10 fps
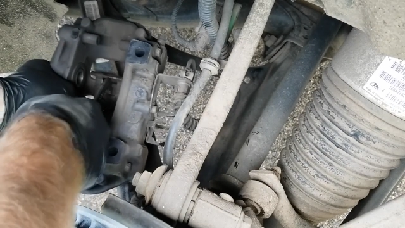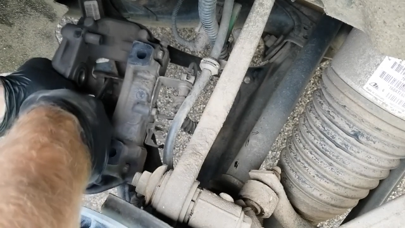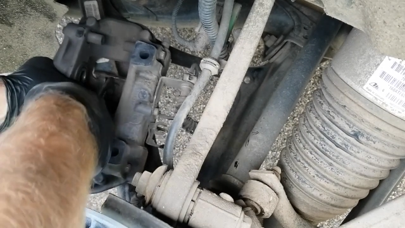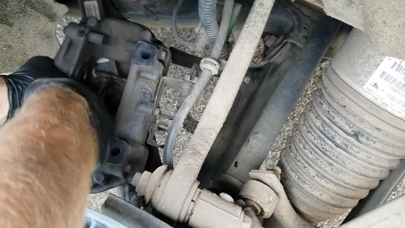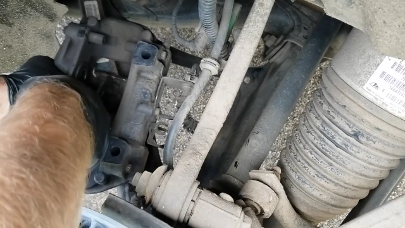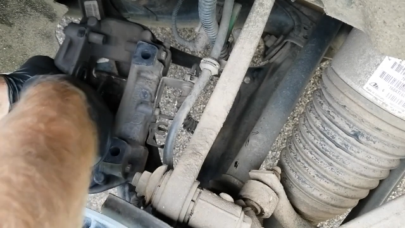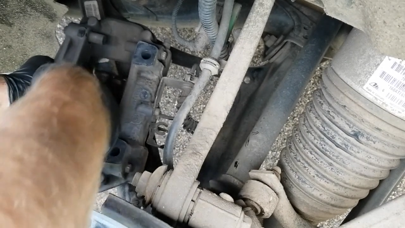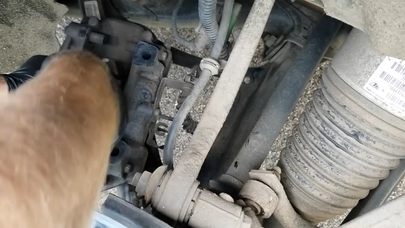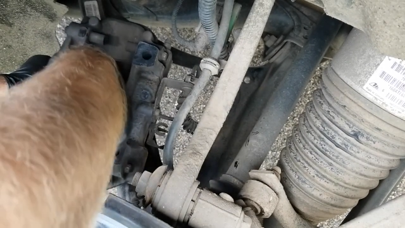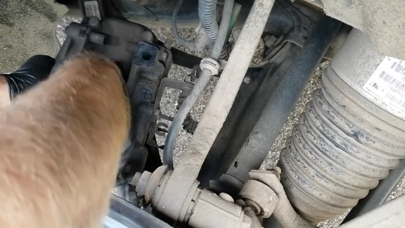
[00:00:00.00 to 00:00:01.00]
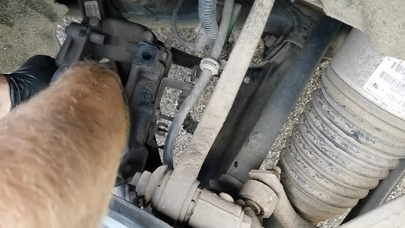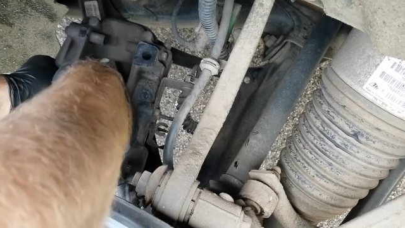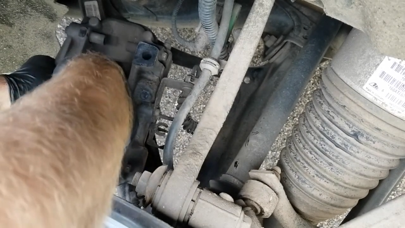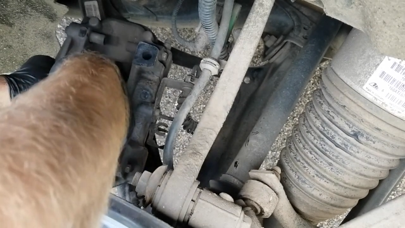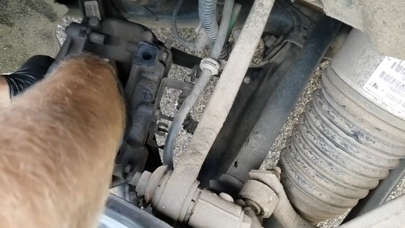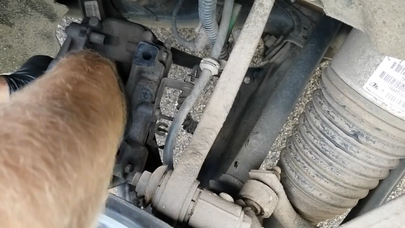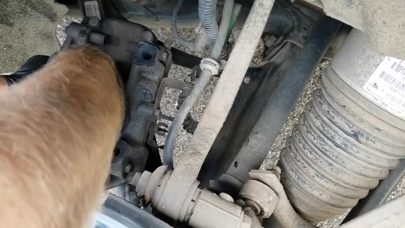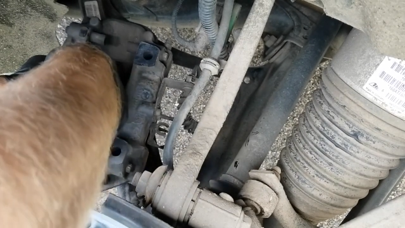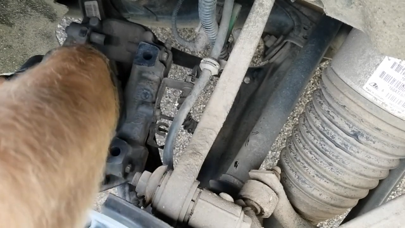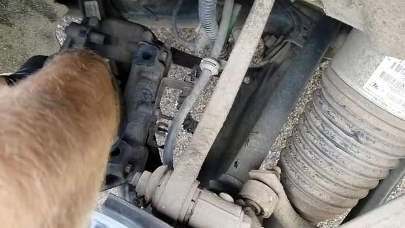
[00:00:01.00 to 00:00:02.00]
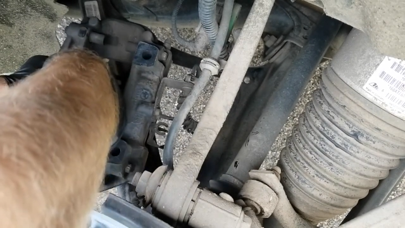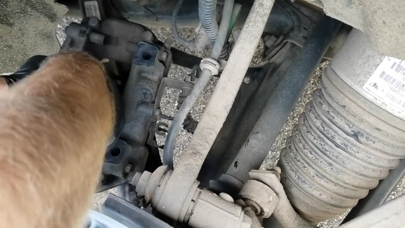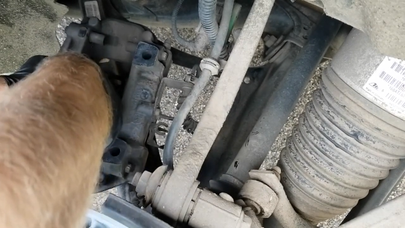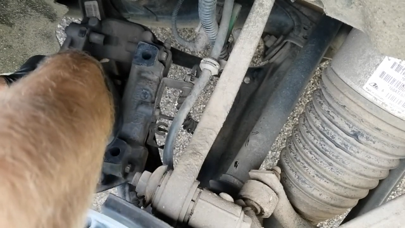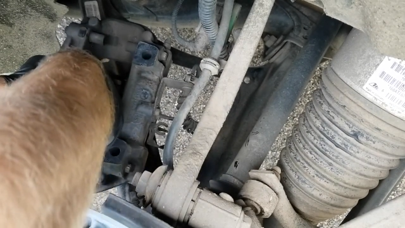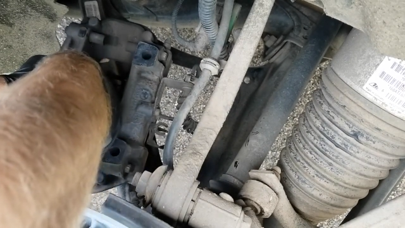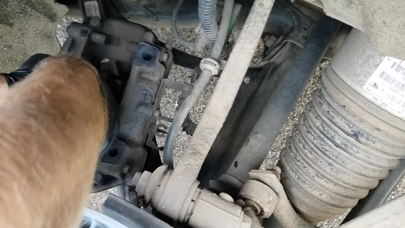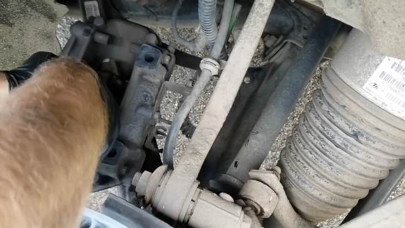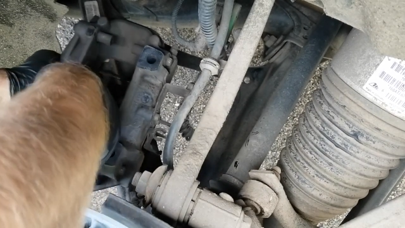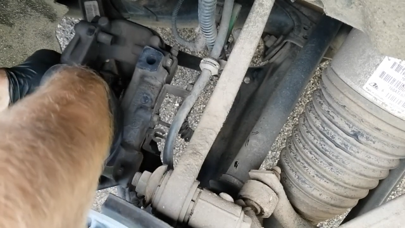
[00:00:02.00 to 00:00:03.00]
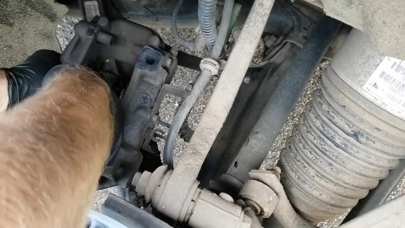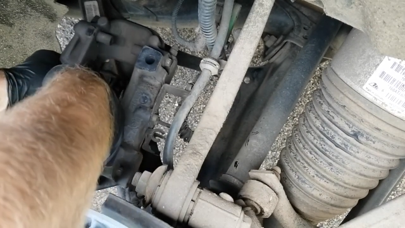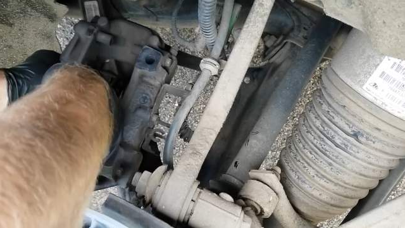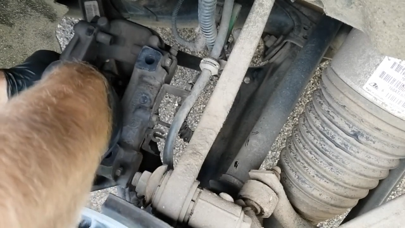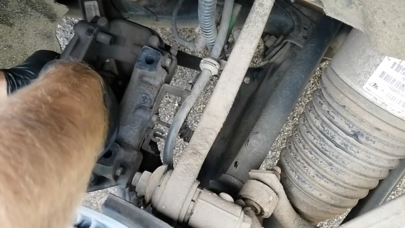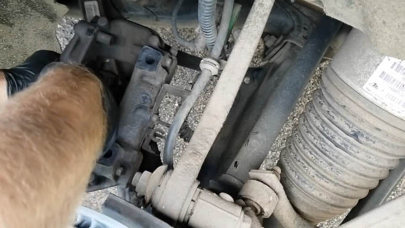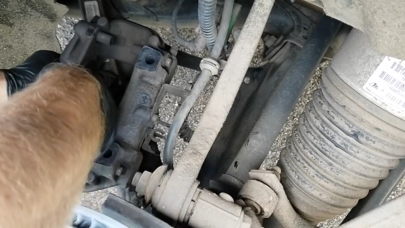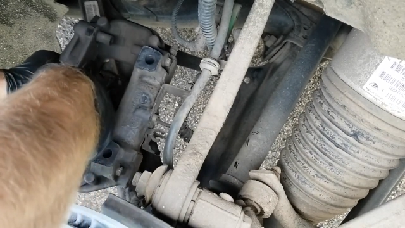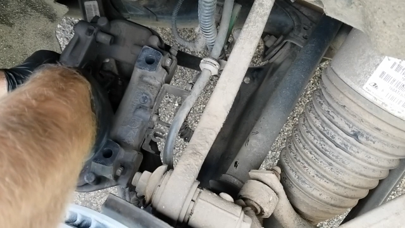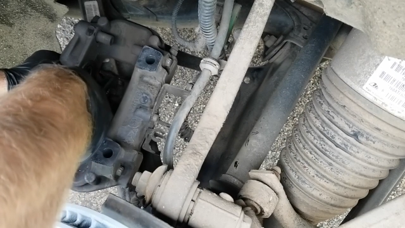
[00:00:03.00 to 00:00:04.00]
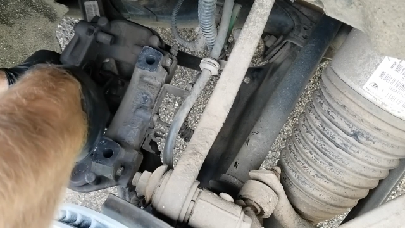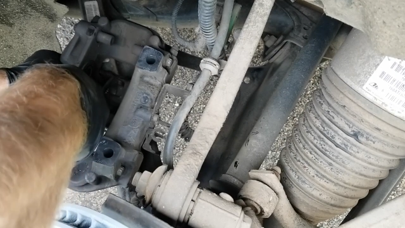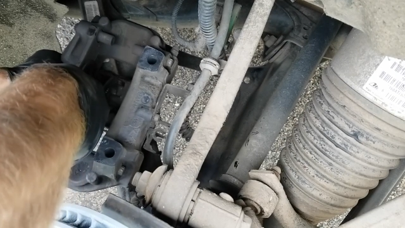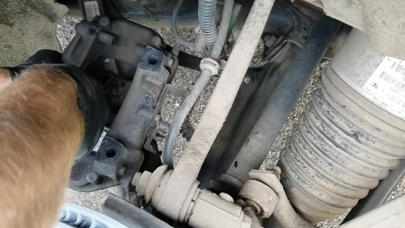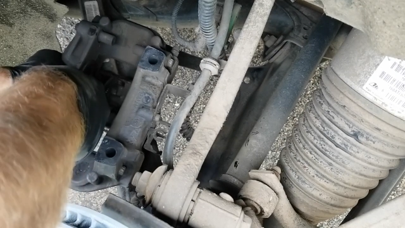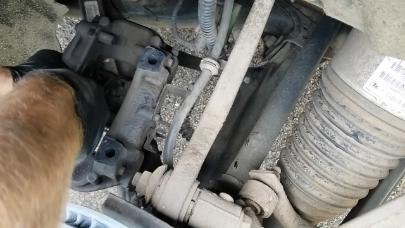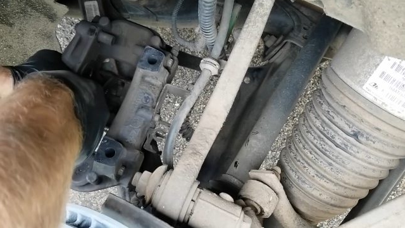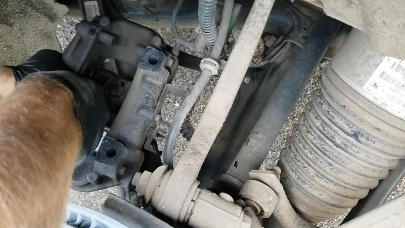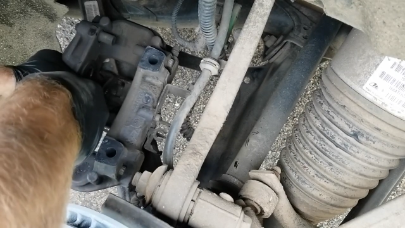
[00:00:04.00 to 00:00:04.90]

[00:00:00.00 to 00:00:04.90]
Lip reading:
[unreadable: no face in view]